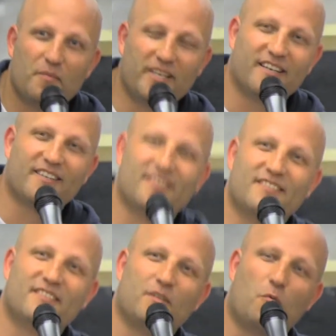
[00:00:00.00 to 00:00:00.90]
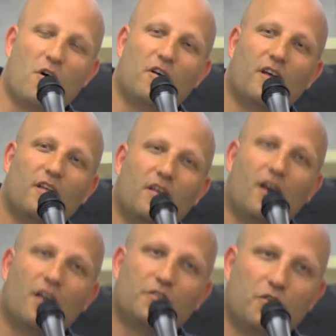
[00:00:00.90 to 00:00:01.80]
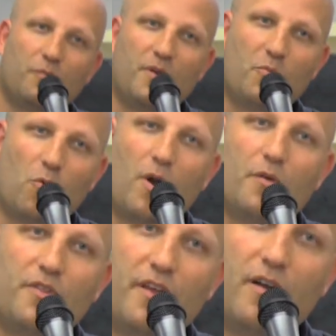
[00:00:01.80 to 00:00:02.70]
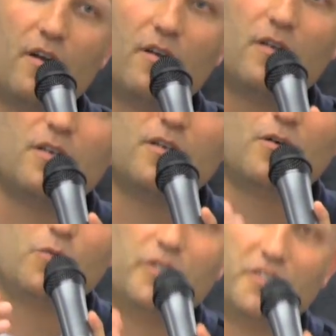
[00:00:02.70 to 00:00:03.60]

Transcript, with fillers: Because, well, certain people were out there really